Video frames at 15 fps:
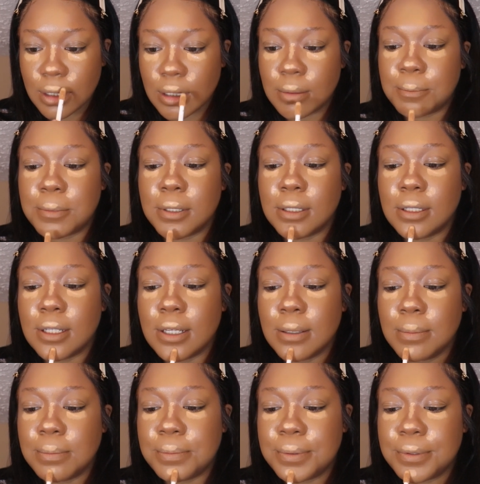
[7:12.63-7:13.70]
Upper
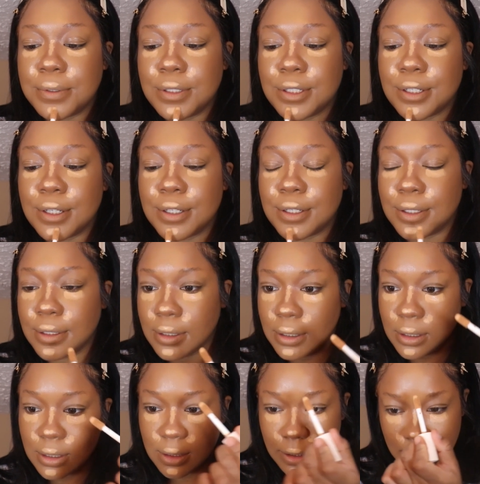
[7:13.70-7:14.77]
lip, chin,
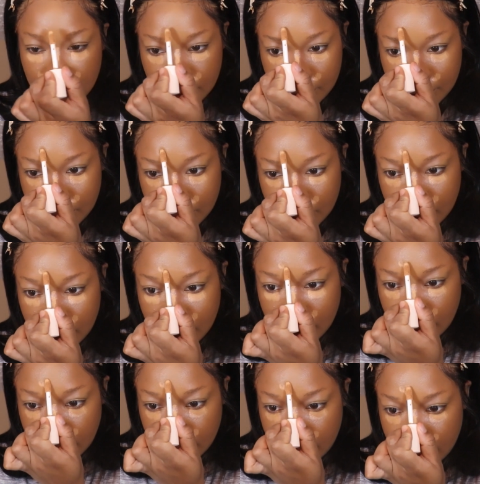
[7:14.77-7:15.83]

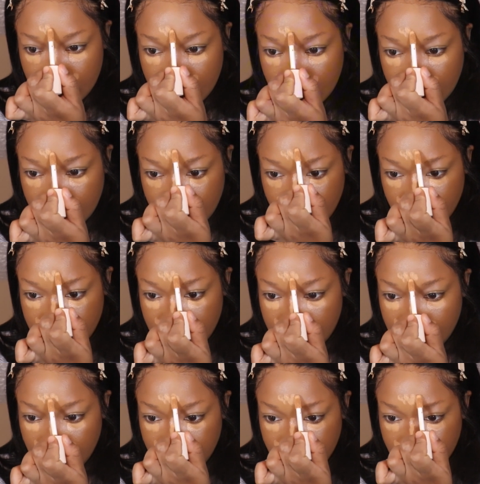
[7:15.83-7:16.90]
and a little bit on my